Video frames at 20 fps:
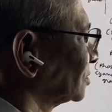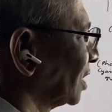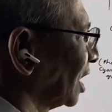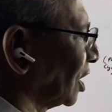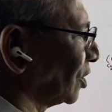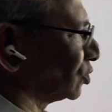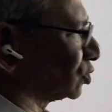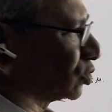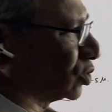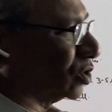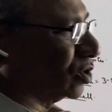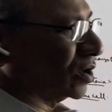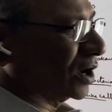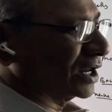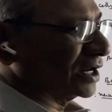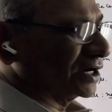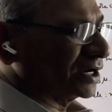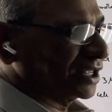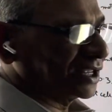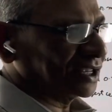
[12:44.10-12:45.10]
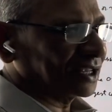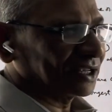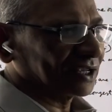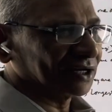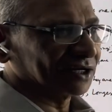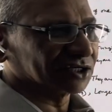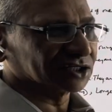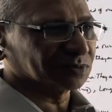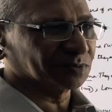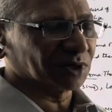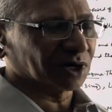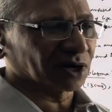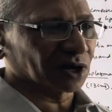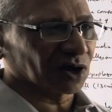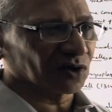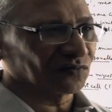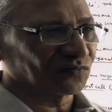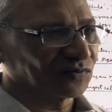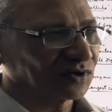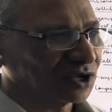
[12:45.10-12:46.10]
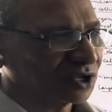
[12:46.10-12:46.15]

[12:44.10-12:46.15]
I have told you already, it is made of